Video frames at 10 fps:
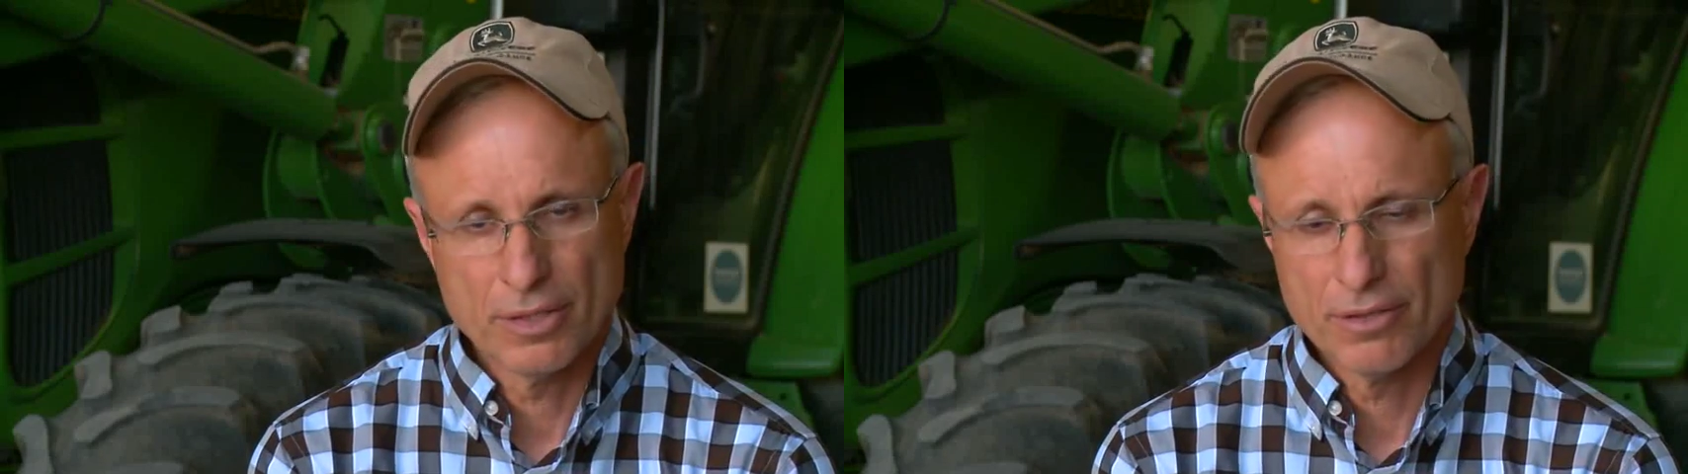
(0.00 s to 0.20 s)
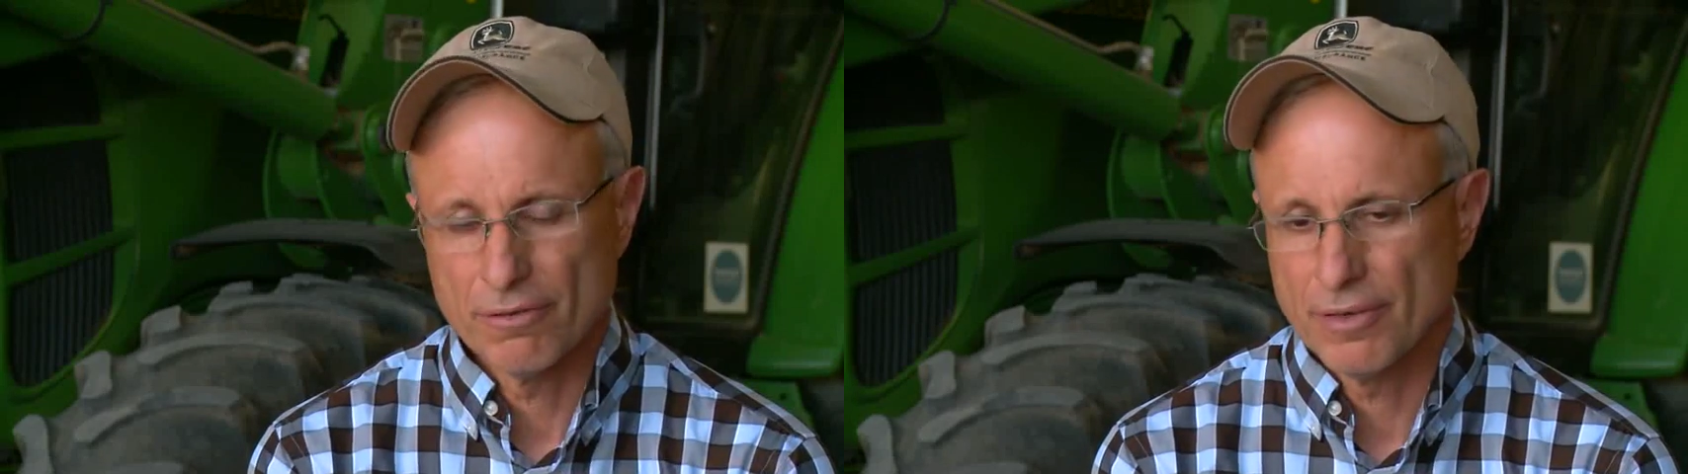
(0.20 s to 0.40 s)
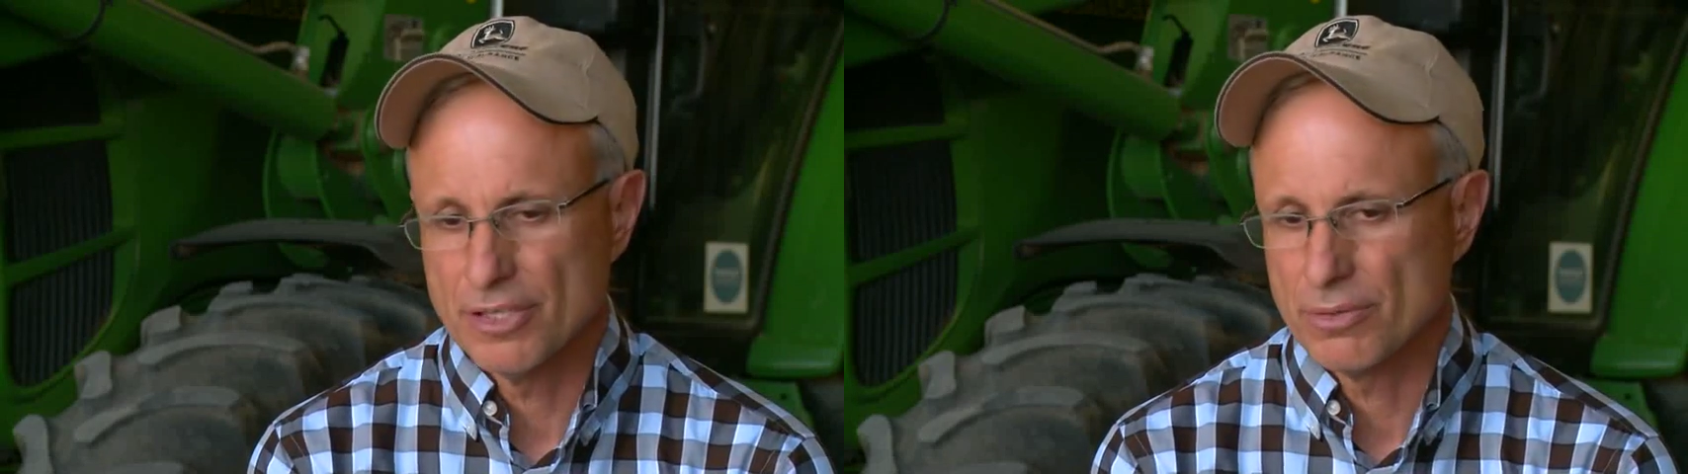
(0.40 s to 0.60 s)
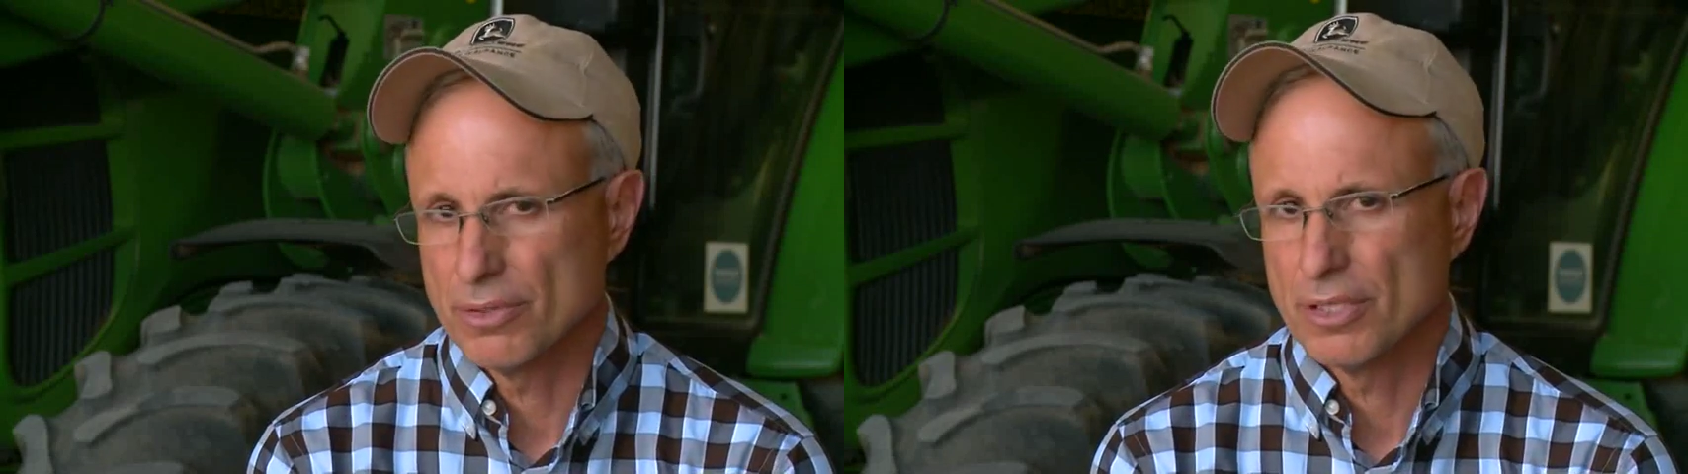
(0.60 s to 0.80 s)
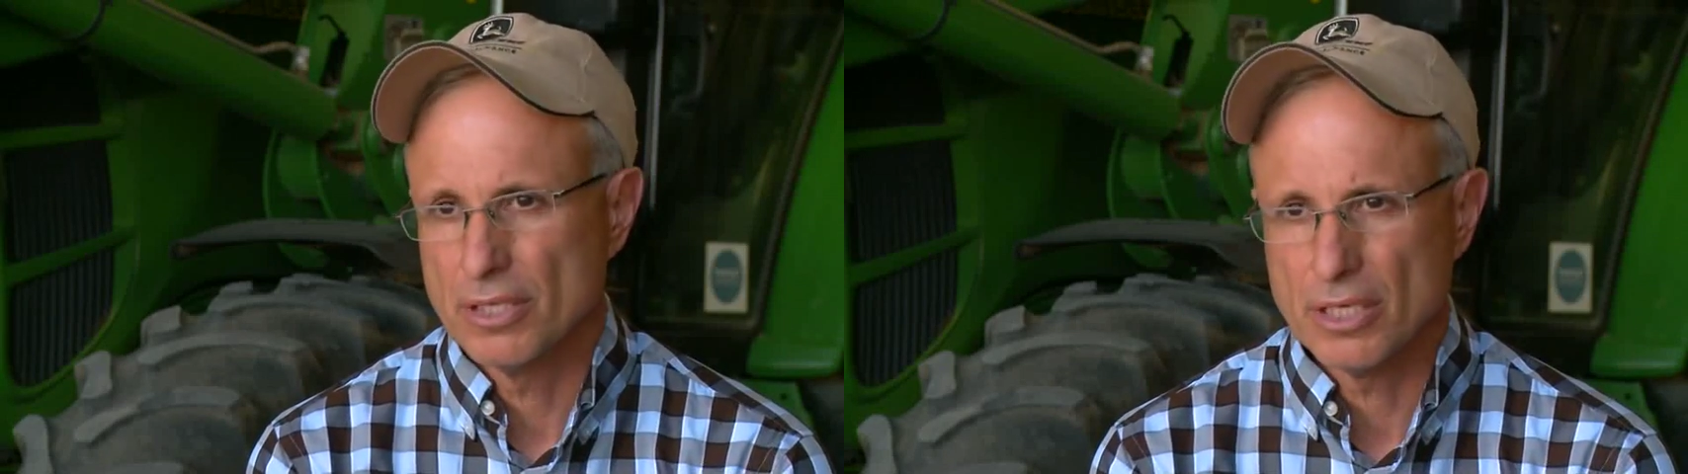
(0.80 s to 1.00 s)
interface
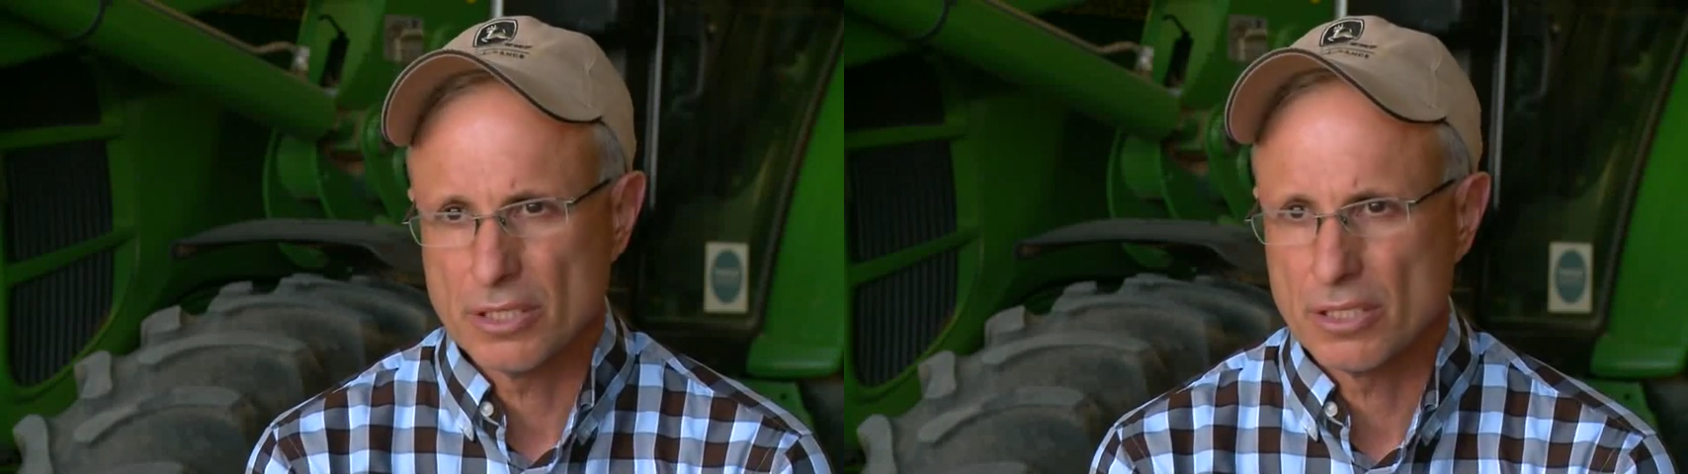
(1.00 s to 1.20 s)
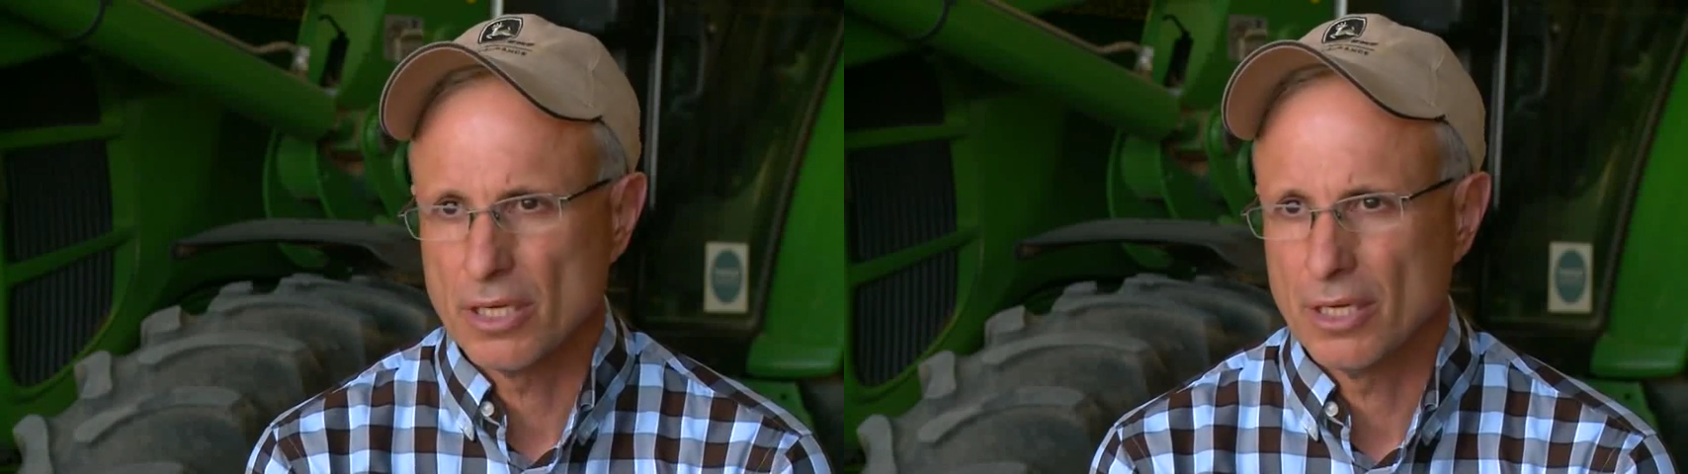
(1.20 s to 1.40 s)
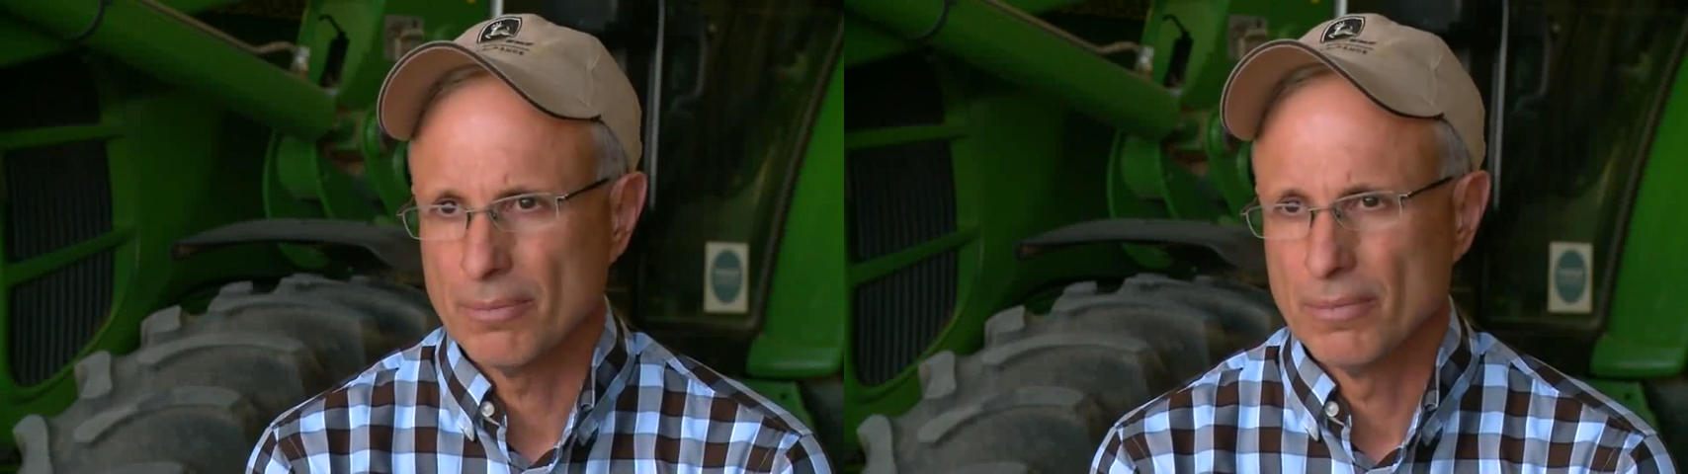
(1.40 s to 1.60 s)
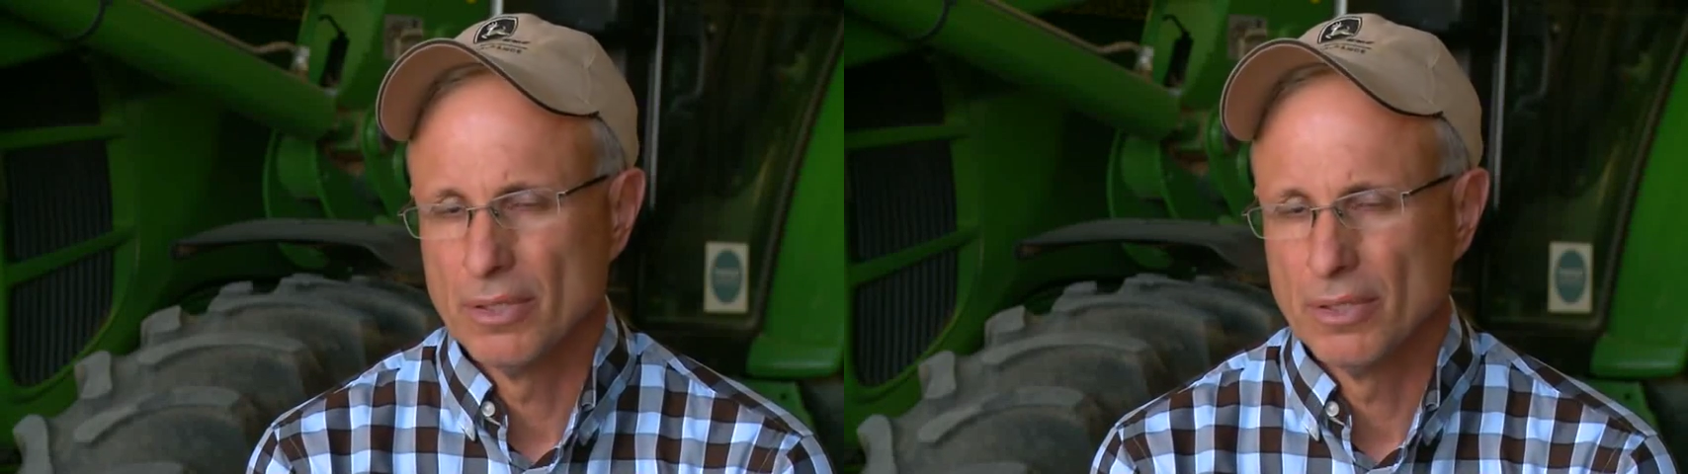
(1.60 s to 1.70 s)
with the desktop,